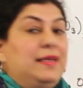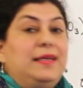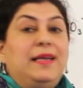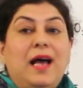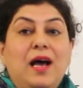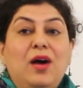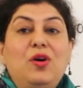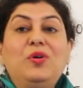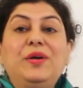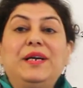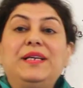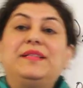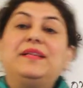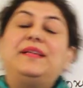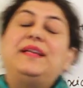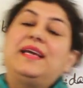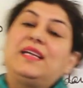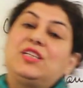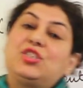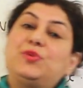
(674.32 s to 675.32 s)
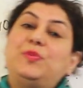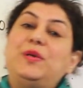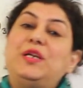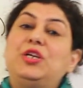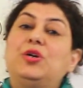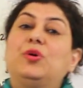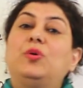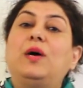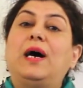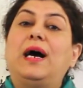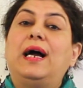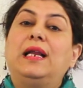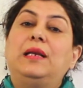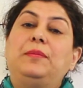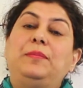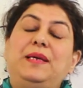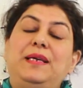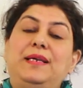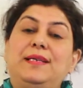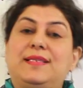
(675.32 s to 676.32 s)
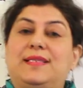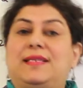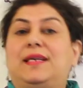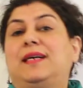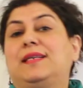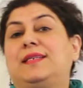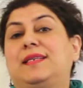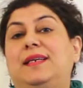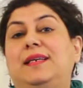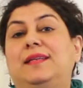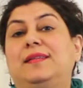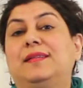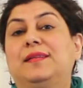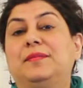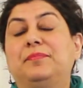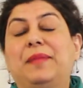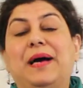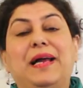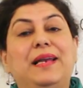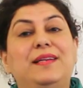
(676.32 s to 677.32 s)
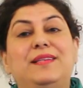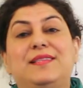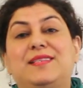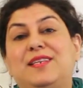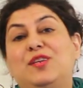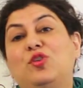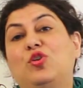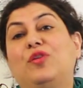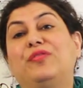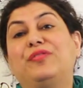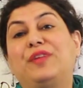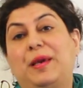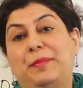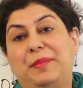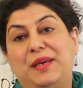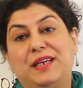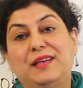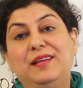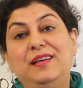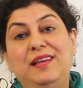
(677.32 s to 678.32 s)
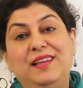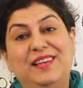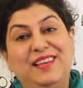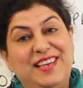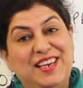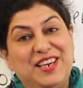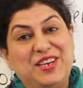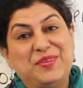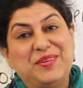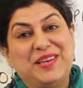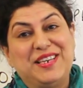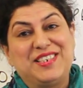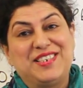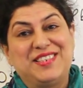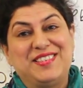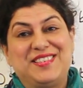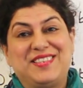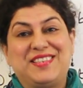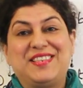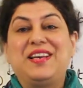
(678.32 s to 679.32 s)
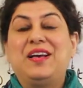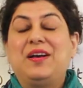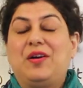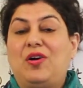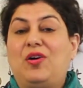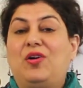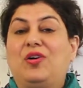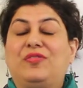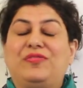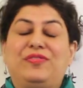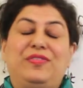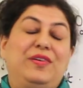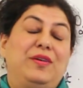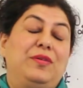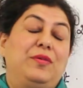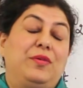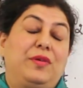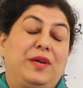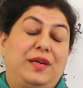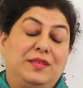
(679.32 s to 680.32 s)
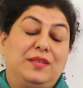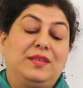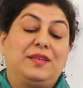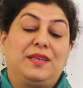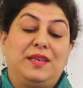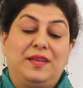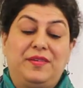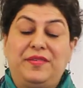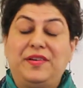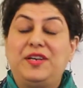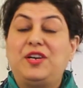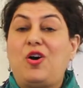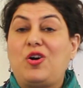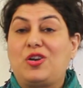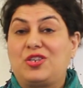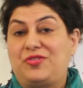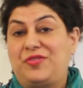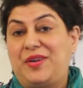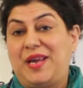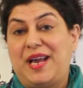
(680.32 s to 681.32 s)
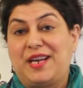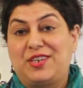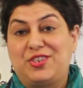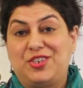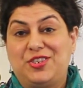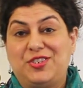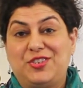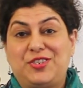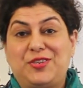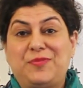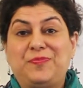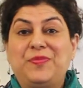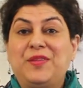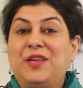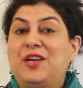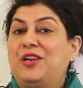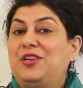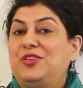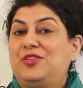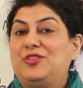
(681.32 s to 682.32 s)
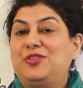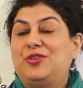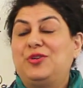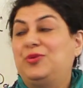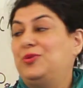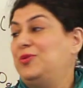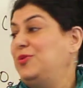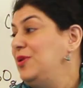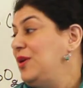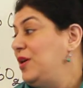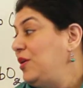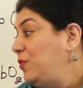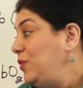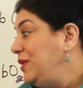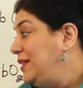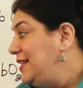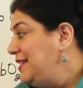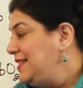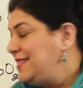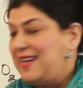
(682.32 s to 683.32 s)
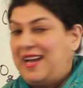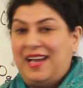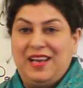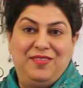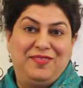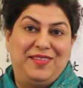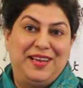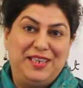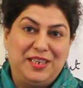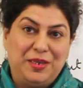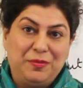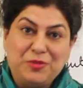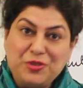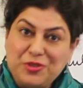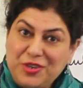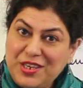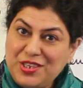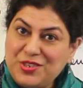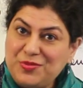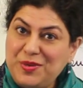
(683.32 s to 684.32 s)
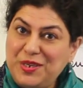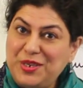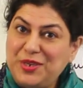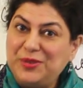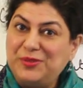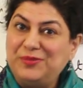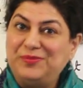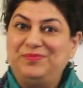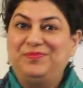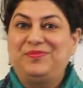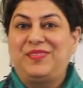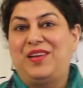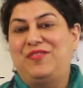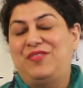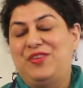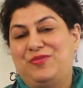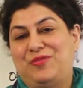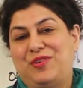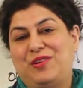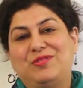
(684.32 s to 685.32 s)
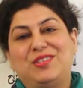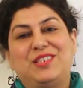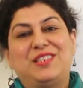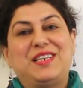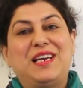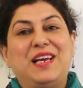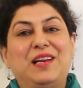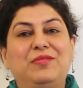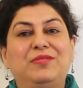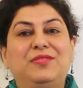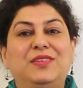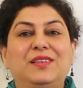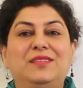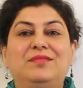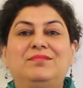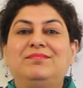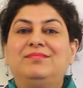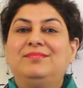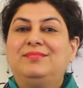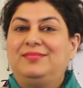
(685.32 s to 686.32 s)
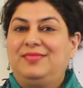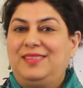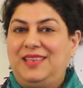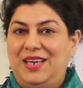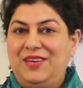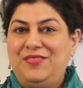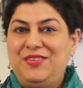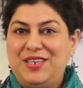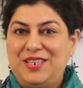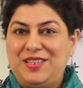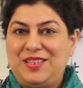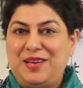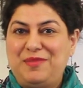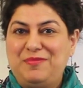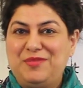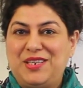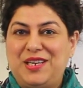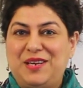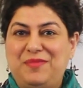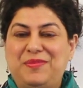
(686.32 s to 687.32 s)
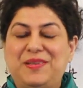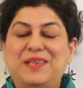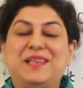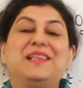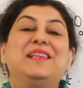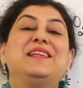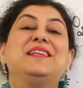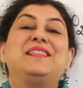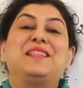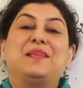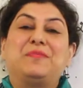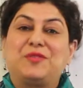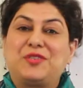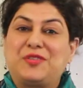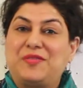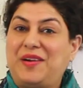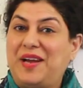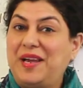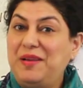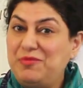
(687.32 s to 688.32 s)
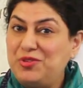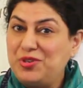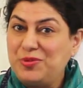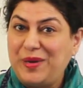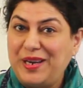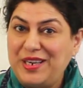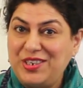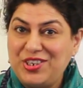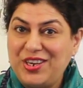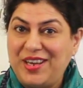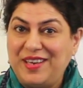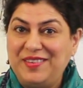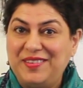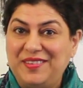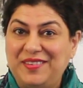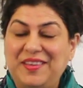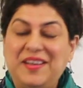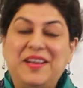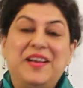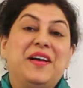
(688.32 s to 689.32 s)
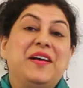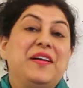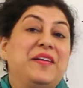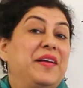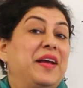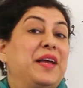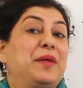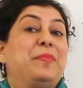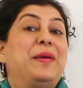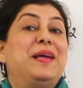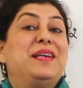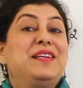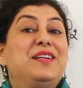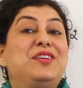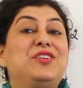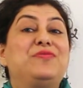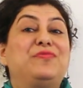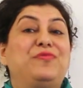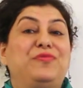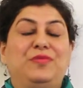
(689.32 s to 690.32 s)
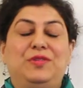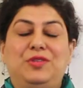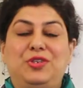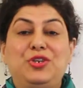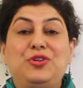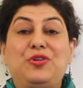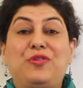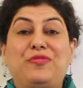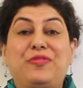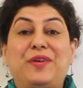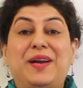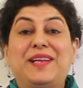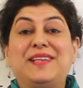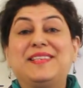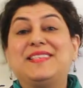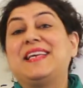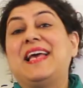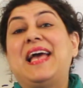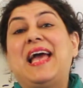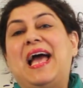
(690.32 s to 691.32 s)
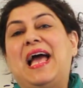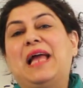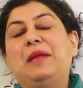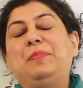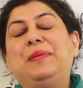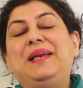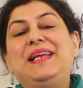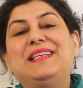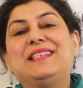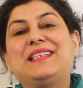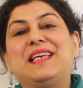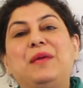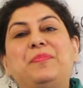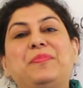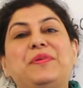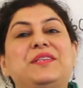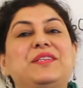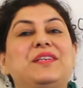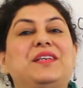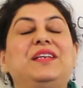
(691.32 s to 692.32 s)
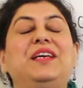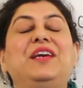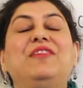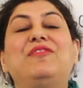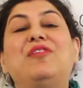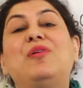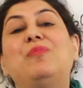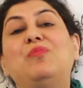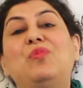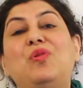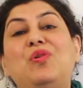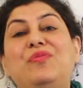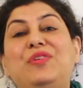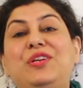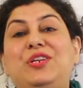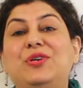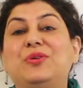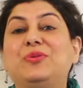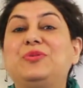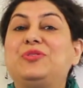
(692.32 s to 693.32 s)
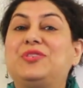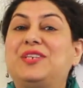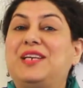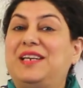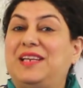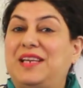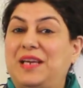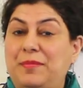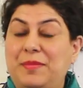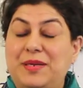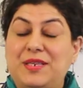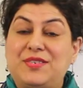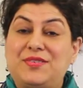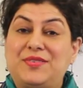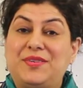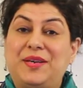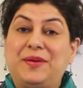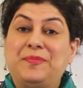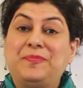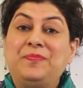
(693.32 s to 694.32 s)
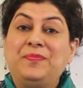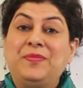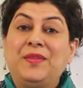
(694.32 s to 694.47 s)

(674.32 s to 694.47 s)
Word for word: Now in the next video I'll be starting the balancing of chemical equations or uh, rather redox reactions. So with this I'll wind up today's video. If you found it helpful give it a thumbs up, subscribe to my channel, recommend it to your friends and please keep returning for more videos in chemistry.